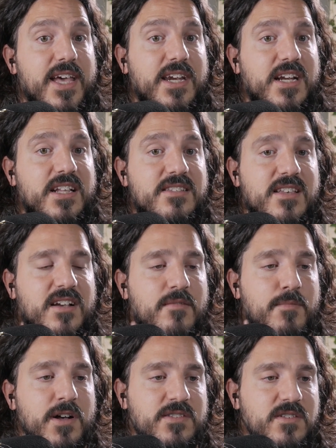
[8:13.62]
And it is like a
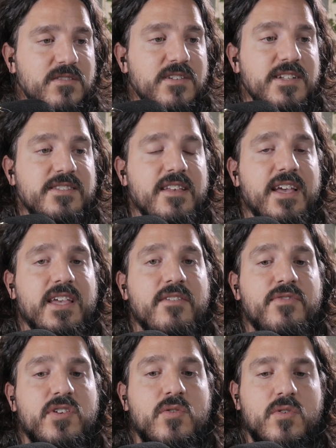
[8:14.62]
muscle. It's like
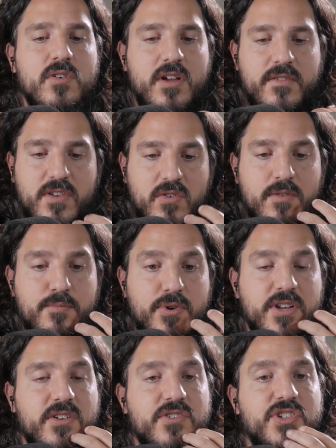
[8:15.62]
if you're in
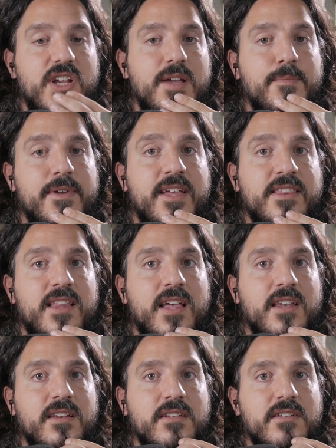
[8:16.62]
pretty good shape and
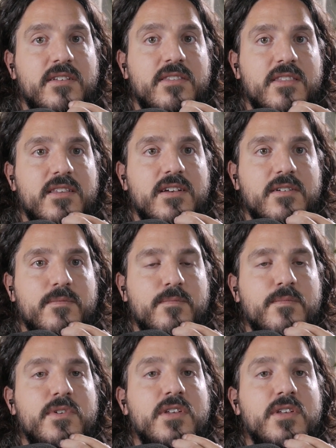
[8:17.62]
then the